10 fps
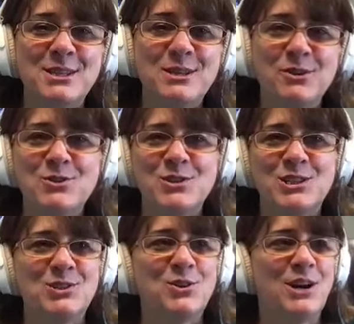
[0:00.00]
the grocery
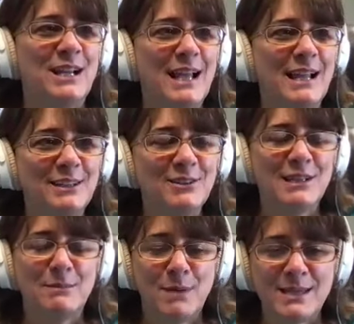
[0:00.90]
store and I
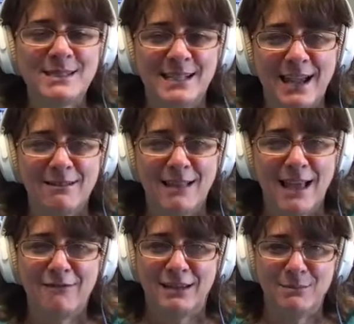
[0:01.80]
literally busted out
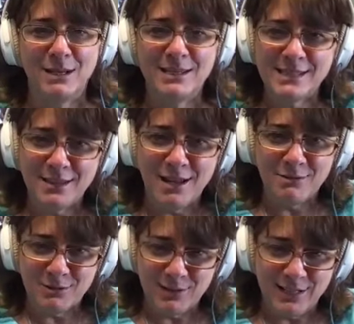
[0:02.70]
laughing because I thought it
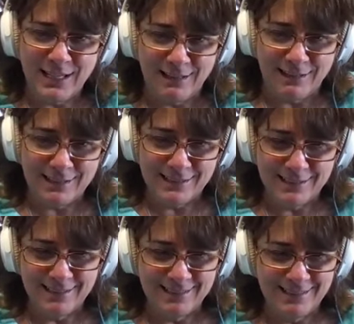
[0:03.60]
was ridiculous.
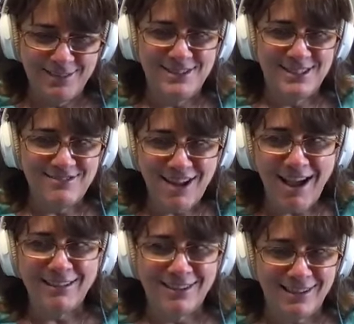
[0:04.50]
You did
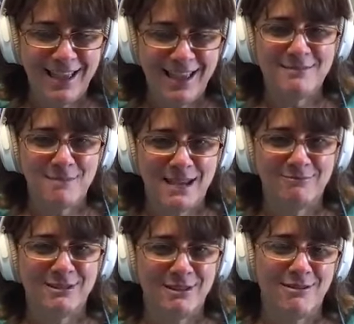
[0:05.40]
not look like a
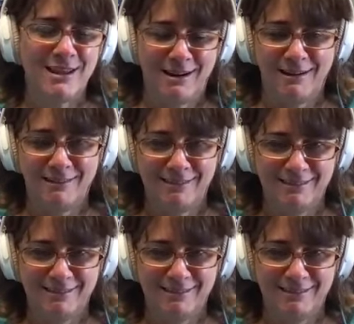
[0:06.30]
man with long hair.